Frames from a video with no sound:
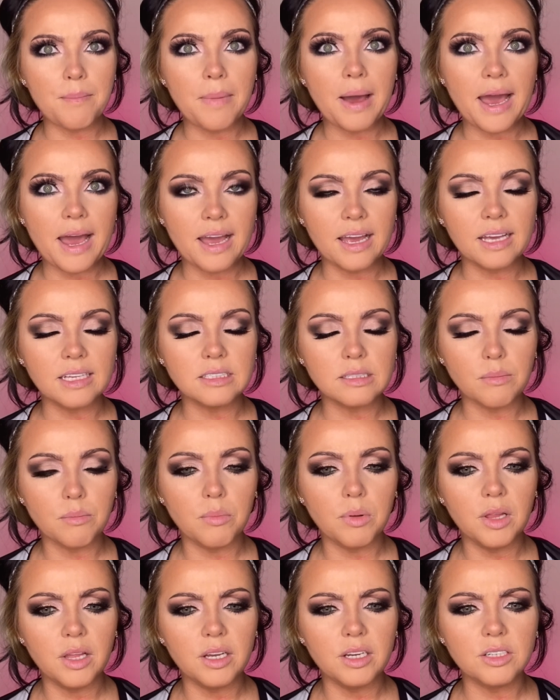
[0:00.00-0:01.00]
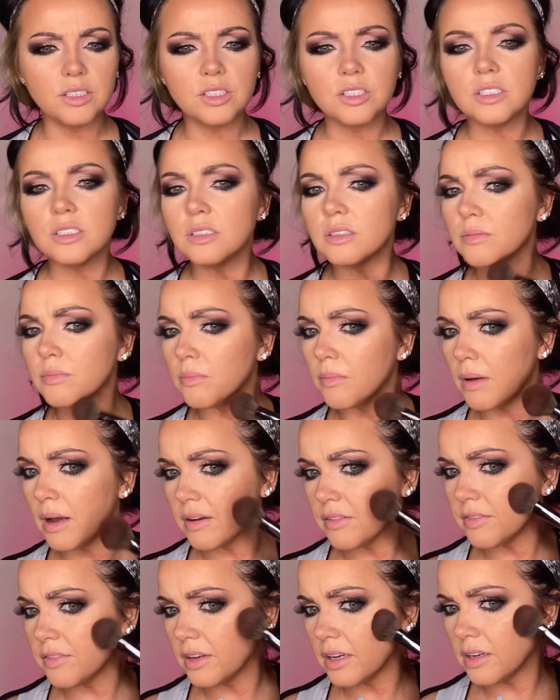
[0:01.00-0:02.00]
MAC. It's a blush. It's my
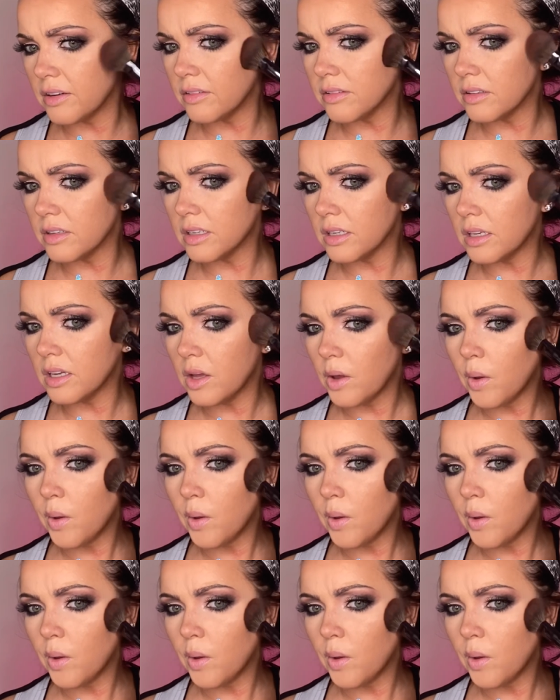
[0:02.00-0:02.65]
favorite